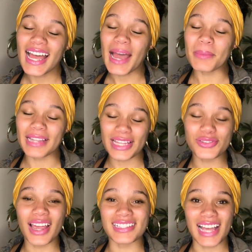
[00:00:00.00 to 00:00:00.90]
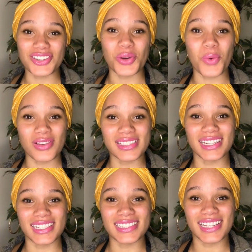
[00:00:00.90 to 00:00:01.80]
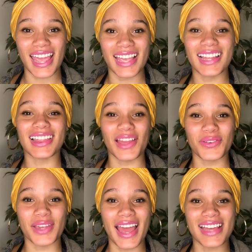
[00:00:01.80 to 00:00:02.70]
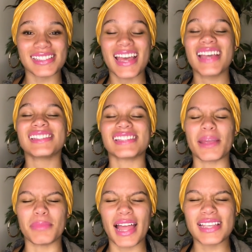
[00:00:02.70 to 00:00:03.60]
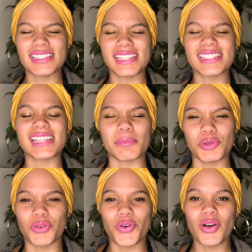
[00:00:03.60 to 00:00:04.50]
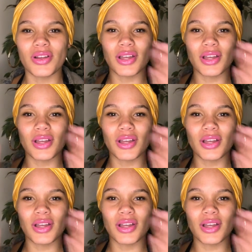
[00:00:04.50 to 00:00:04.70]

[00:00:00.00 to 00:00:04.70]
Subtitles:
I'm glad you guys got your wall sit in today. Love you guys. Stay blessed. Stay beautiful.